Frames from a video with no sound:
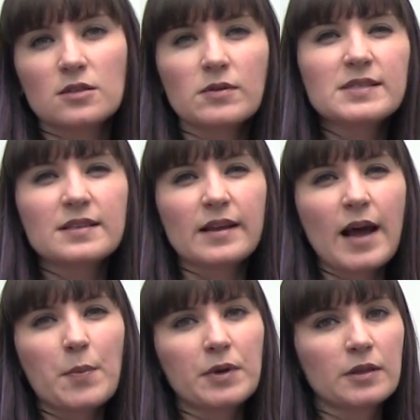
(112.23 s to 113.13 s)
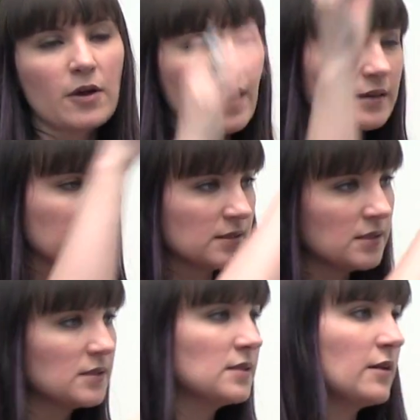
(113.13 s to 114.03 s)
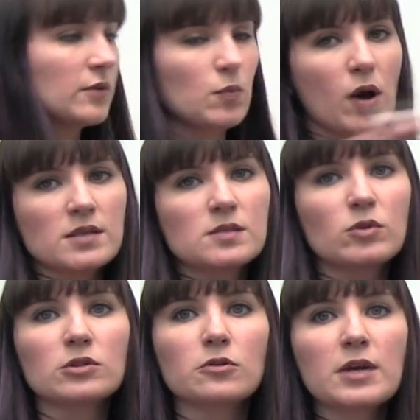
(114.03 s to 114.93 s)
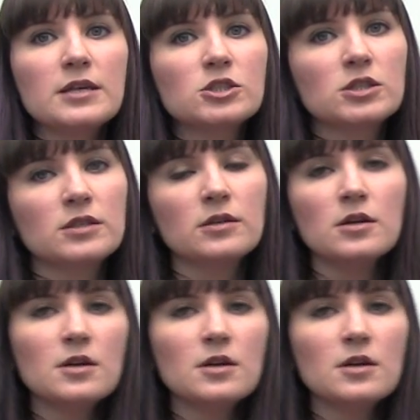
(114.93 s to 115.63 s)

You know, we see that happening. They're adding seats in every possible location.